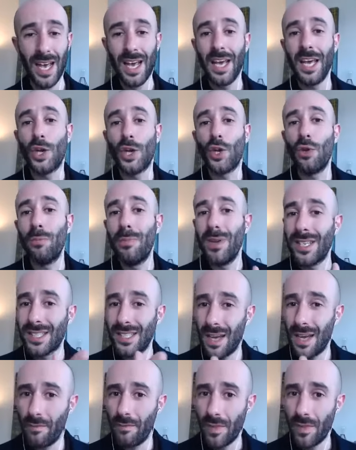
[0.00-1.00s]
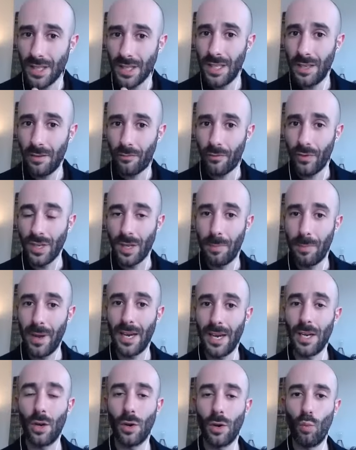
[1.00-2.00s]
It could be something different
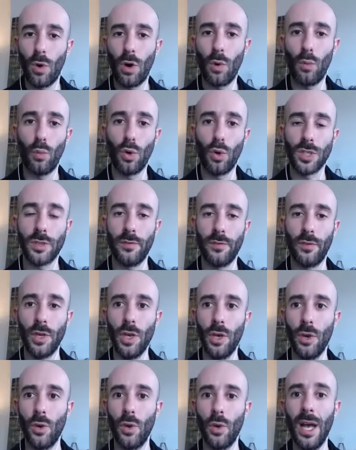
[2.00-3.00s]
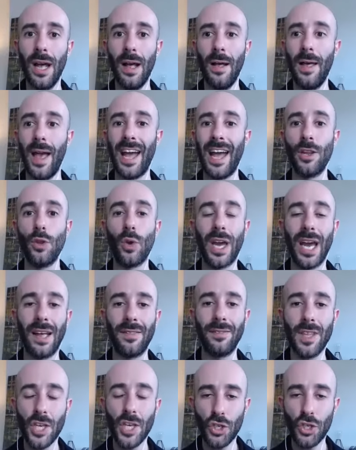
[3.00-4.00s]
depending on what works for you. And you
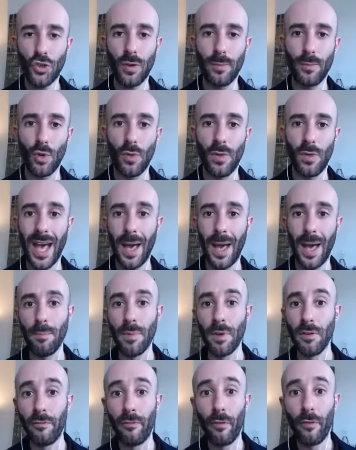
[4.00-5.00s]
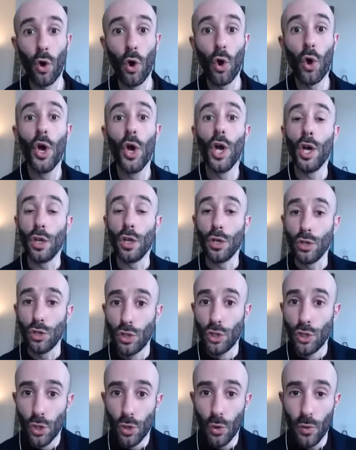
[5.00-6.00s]
can distribute that before,
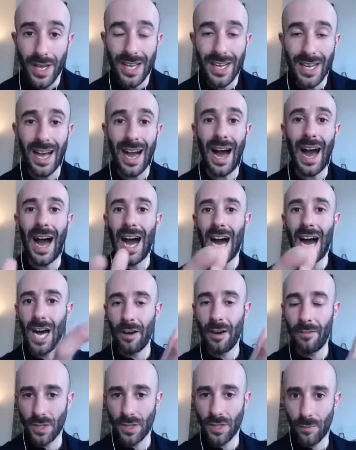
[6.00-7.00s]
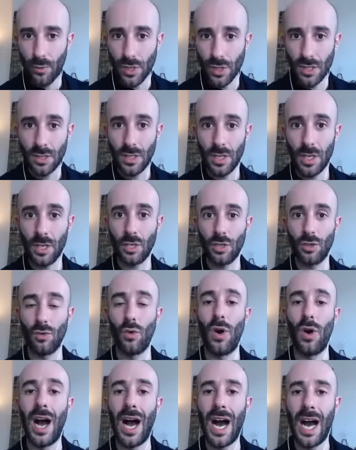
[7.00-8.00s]
during, after the presentation
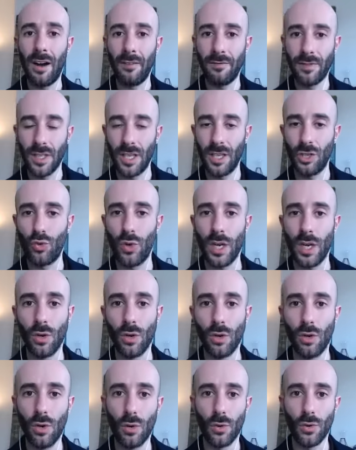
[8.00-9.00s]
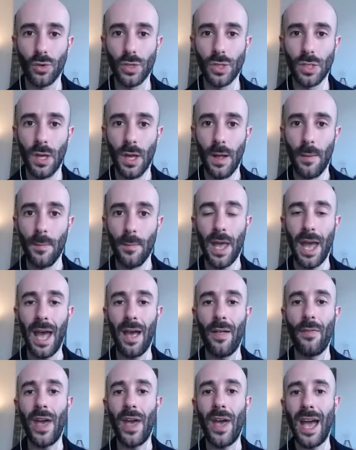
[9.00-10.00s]
or after the training course.
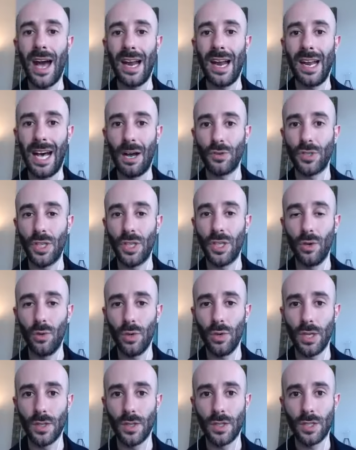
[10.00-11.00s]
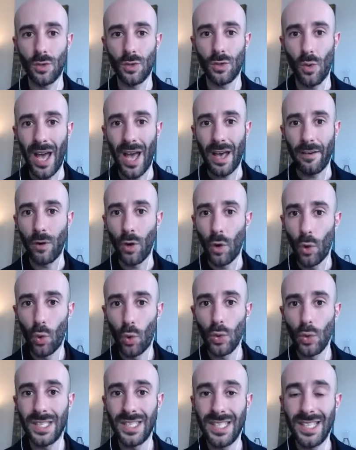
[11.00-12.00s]
And that allows the audience to have all
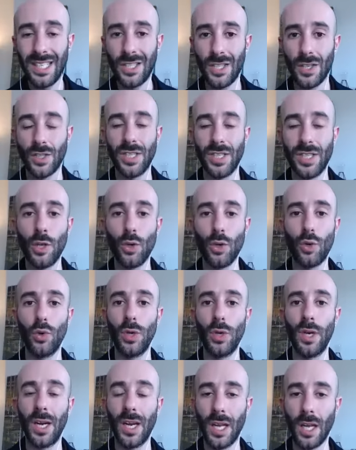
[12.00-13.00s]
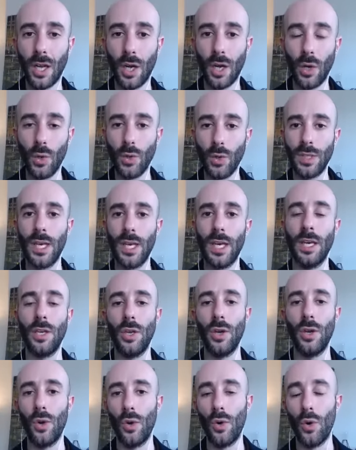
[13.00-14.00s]
the details that you couldn't include in
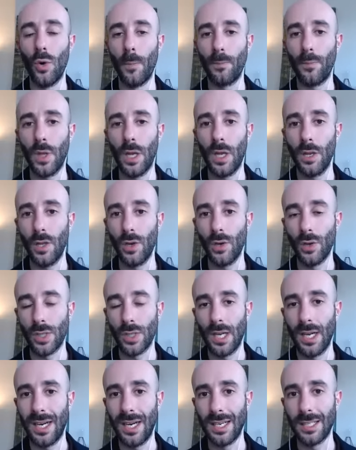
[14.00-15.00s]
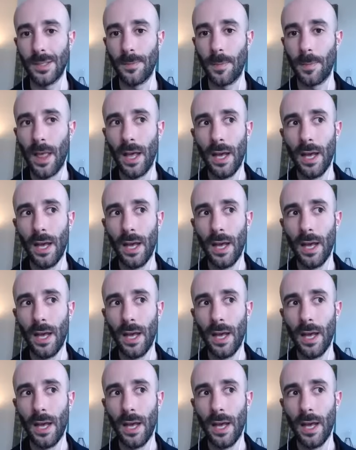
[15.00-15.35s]
your slides.